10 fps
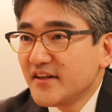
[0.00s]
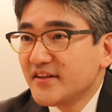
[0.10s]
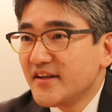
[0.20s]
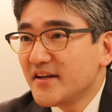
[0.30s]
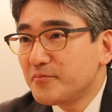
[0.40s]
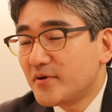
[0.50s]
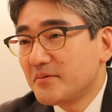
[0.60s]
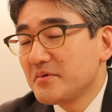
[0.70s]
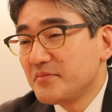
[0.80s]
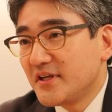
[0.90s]
then
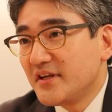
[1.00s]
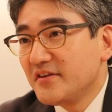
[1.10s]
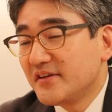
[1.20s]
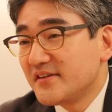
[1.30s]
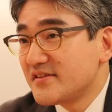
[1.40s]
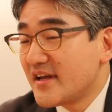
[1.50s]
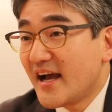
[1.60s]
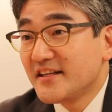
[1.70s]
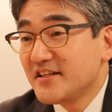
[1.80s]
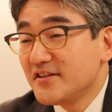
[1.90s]
probably you can say,
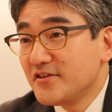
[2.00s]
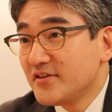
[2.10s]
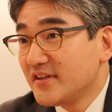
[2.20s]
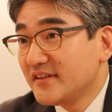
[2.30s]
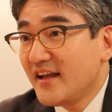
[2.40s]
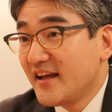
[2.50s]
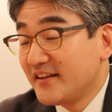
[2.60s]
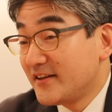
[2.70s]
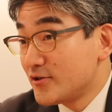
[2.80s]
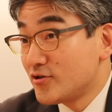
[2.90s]
I didn't do it, and
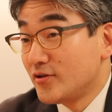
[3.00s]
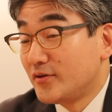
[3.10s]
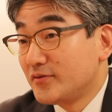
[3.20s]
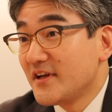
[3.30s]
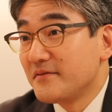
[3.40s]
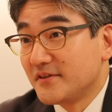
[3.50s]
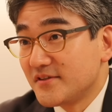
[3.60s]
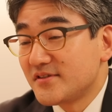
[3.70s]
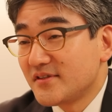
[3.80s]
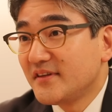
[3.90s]
there's no
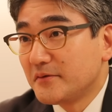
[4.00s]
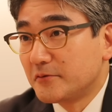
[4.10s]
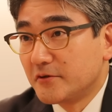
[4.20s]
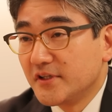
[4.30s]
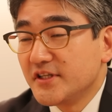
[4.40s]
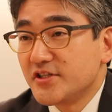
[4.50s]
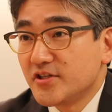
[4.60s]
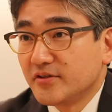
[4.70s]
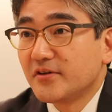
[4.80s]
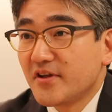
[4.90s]
evidence. They will release
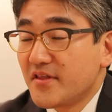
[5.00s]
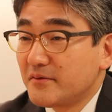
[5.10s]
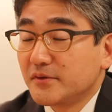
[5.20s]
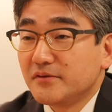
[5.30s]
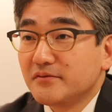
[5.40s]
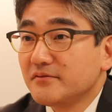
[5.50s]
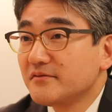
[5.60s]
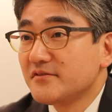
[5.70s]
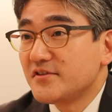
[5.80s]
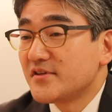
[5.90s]
you, or they will
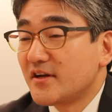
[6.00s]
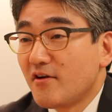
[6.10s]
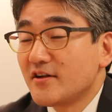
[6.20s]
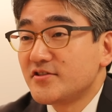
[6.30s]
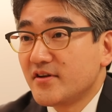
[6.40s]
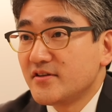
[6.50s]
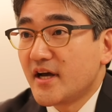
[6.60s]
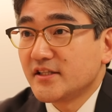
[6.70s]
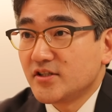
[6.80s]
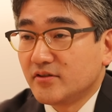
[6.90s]
decide not to indict you.